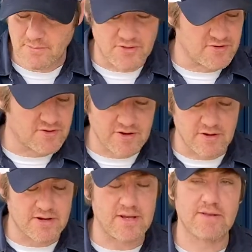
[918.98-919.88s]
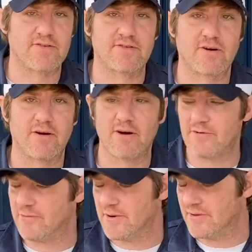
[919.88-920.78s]
This is a good kit to start
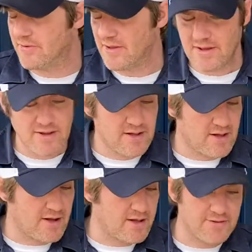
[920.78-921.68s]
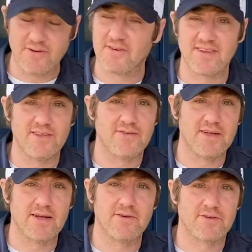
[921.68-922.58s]
off with. If there's
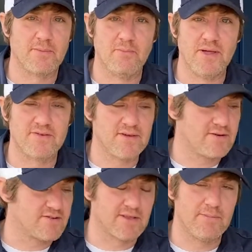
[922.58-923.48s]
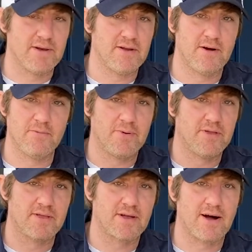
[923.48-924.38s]
anything else I'm missing, just let me know, put
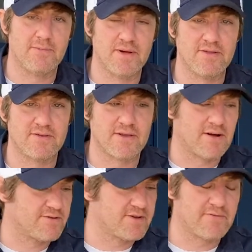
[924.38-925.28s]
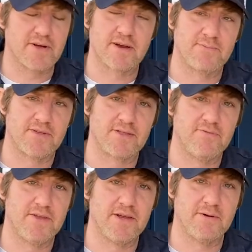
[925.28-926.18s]
in the comments, and I'll see if I can update the
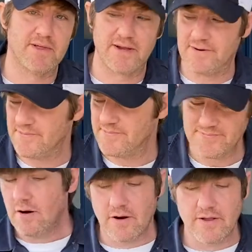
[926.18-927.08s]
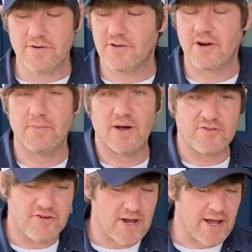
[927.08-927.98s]
video later. Alright, let's talk about
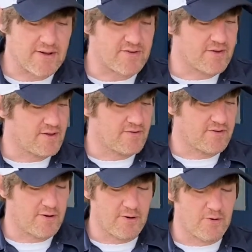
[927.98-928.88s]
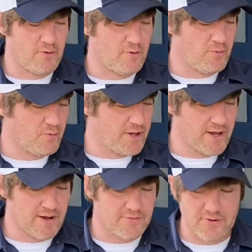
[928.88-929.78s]
jacks. So we
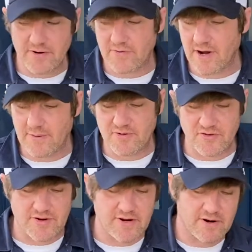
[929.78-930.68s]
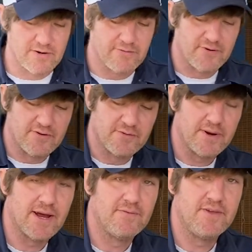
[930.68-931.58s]
have 3 different options here. First, we
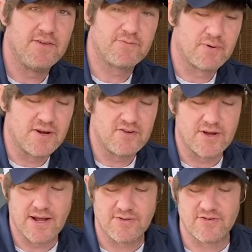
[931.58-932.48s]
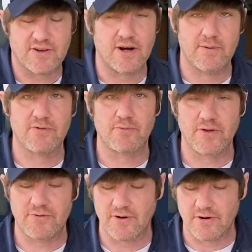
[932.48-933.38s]
have the spring jack. This comes
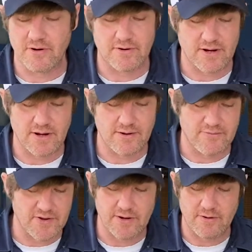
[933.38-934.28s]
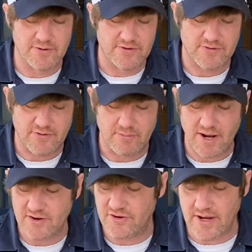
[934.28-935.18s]
with your vehicle. This is from
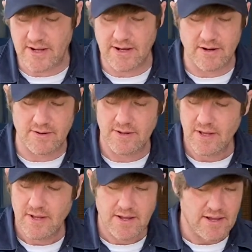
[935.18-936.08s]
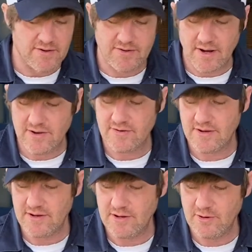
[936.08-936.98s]
my JL. It's nice
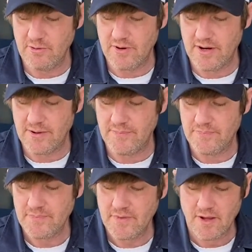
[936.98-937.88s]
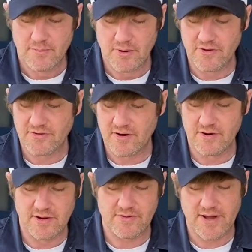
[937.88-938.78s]
that you put this
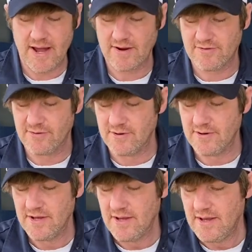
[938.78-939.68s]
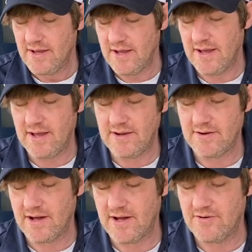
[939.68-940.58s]
underneath the axle and
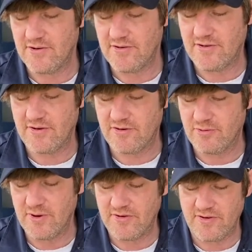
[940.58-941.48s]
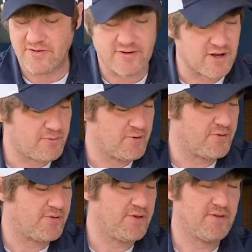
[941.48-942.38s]
just twist this up with
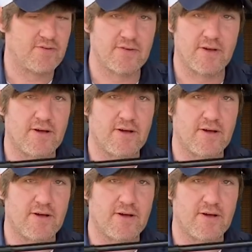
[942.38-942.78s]
this